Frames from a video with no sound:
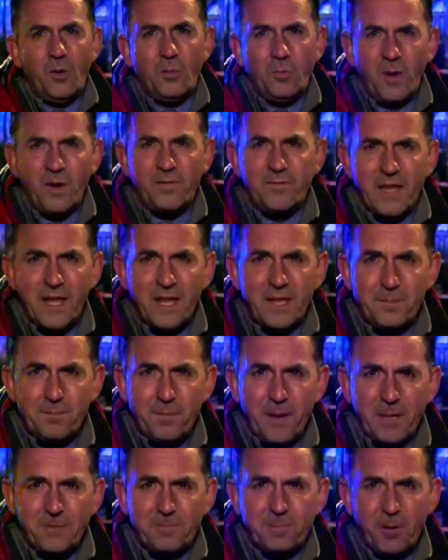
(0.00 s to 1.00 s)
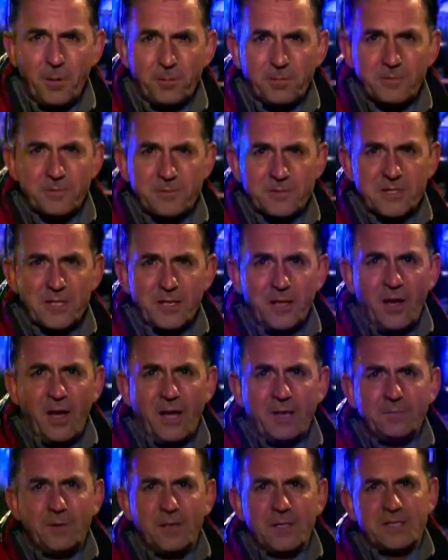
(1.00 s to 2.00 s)
One of the other big problems
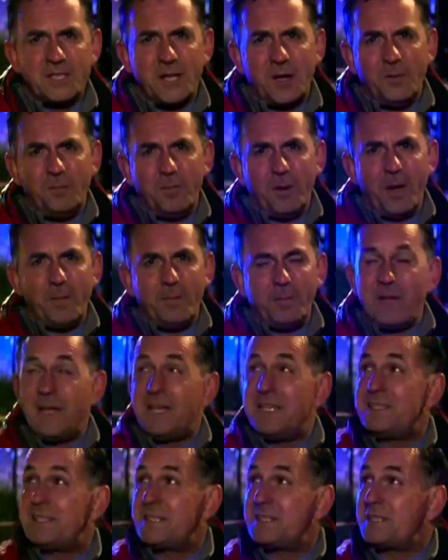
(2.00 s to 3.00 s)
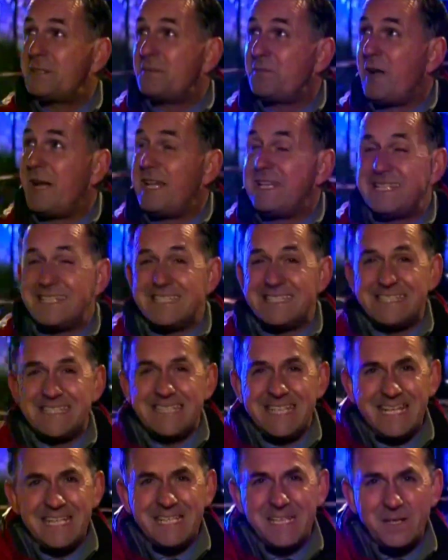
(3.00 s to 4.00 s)
tonight, we're told by police, as the rain
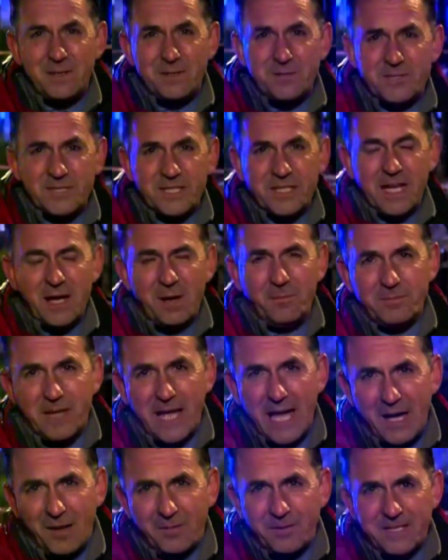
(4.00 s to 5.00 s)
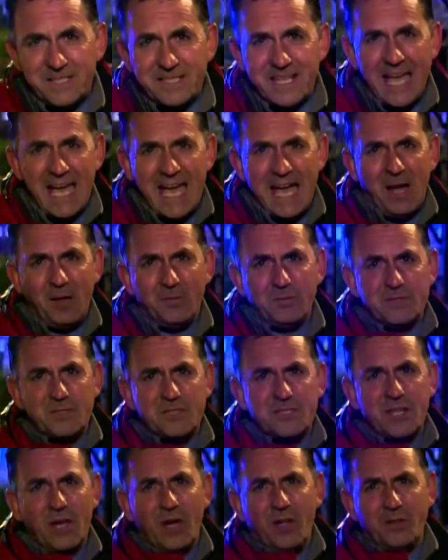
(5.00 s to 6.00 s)
continues to come down, is
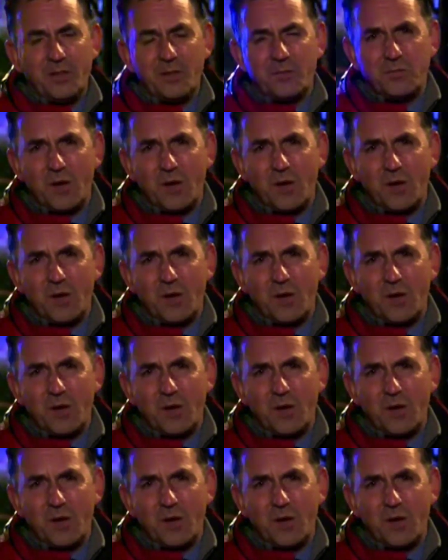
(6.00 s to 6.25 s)
out on the